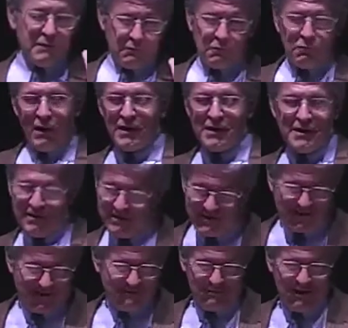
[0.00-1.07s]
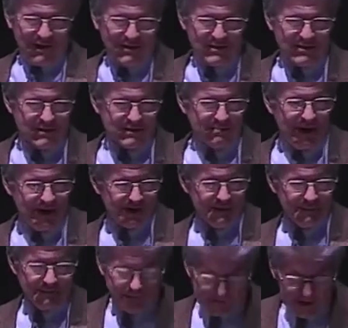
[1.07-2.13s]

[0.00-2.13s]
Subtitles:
Why does this matter?